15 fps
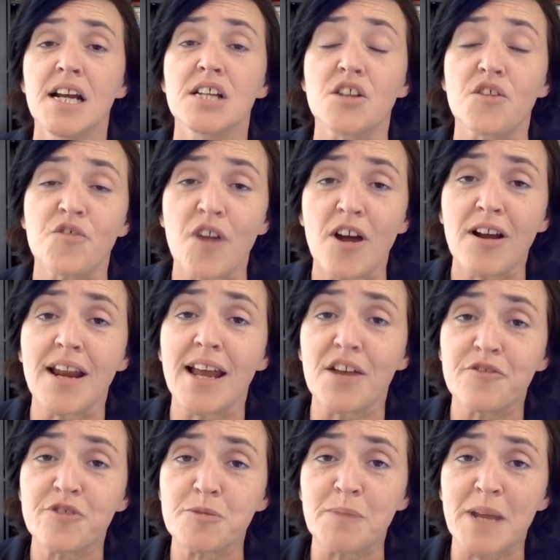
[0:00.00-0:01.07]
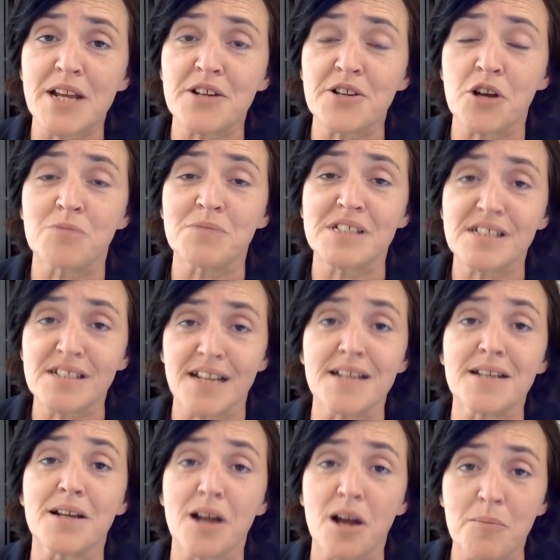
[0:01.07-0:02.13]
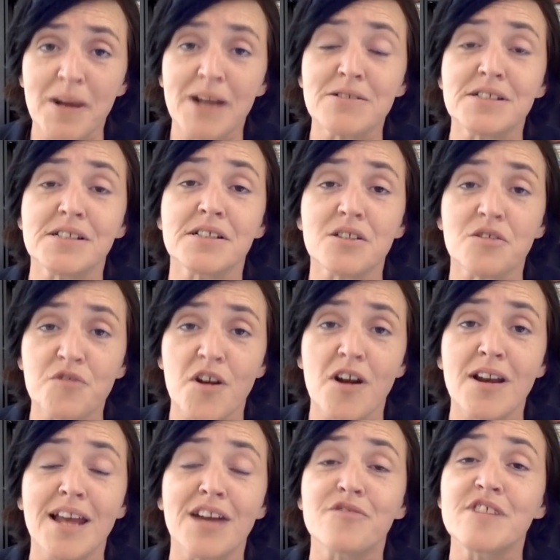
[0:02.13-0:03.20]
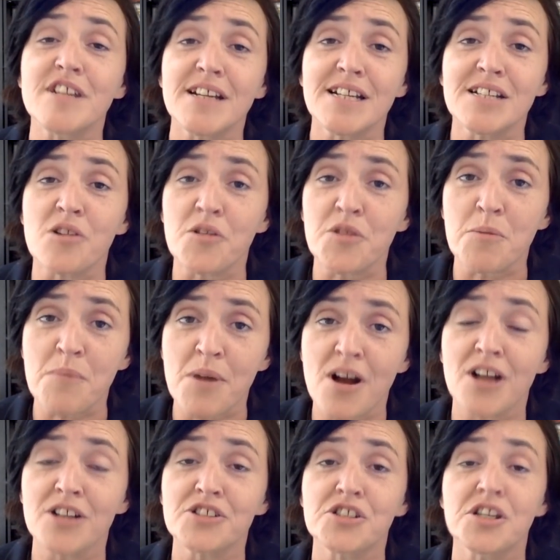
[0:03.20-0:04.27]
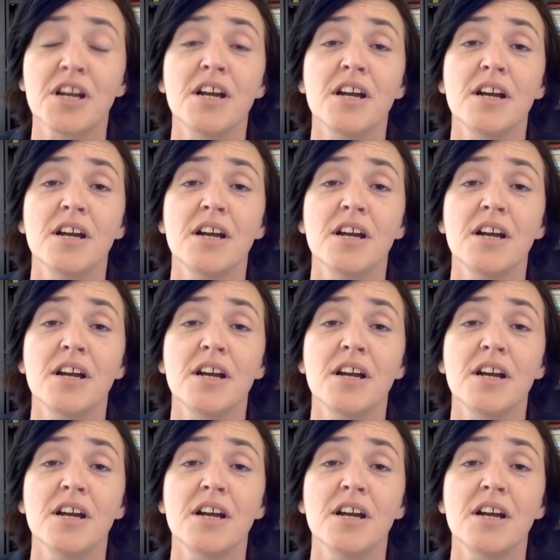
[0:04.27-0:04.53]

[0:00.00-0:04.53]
The far left, make no mistake about it, the far left is on the march,